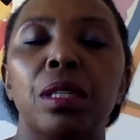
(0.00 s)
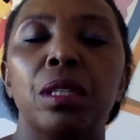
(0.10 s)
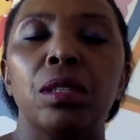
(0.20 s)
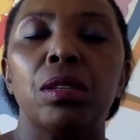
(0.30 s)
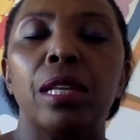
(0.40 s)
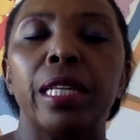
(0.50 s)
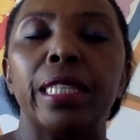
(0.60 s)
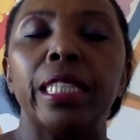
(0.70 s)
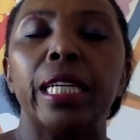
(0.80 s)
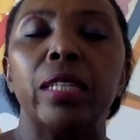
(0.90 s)
to the
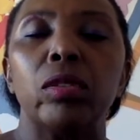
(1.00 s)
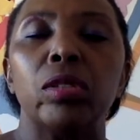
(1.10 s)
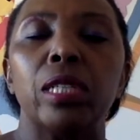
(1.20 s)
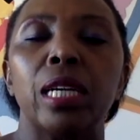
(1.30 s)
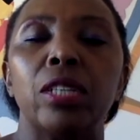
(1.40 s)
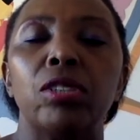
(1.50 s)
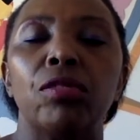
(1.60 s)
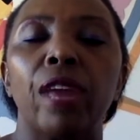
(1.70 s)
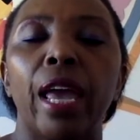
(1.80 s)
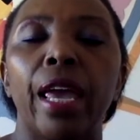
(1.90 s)
gentle touch of
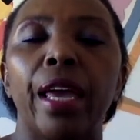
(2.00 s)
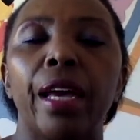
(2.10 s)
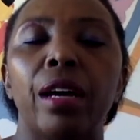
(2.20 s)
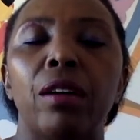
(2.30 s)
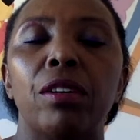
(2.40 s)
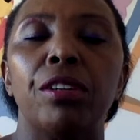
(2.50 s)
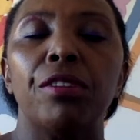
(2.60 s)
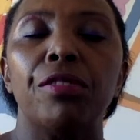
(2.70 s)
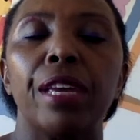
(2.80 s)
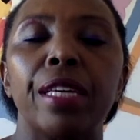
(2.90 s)
air on your
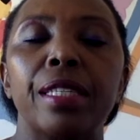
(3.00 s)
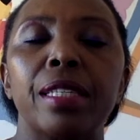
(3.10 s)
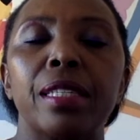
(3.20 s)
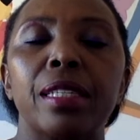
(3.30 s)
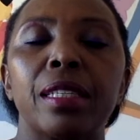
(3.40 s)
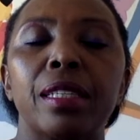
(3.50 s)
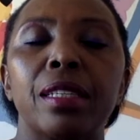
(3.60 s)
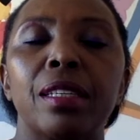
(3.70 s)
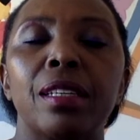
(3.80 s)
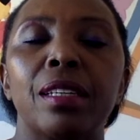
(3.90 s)
face,
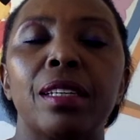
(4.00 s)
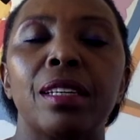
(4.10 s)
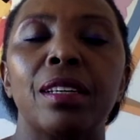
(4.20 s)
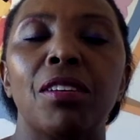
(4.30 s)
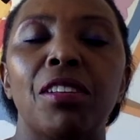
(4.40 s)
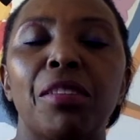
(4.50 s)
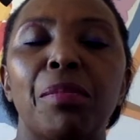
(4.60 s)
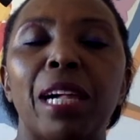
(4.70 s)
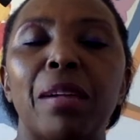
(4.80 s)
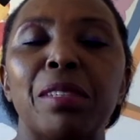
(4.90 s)
on the
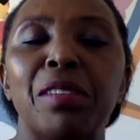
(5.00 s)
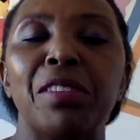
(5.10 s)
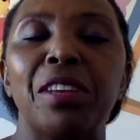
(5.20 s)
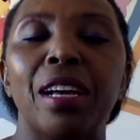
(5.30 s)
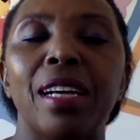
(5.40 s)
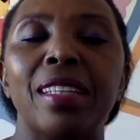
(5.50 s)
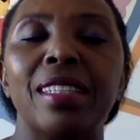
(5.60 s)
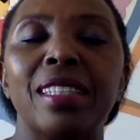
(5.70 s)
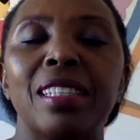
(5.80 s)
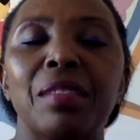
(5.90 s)
palms of your hands.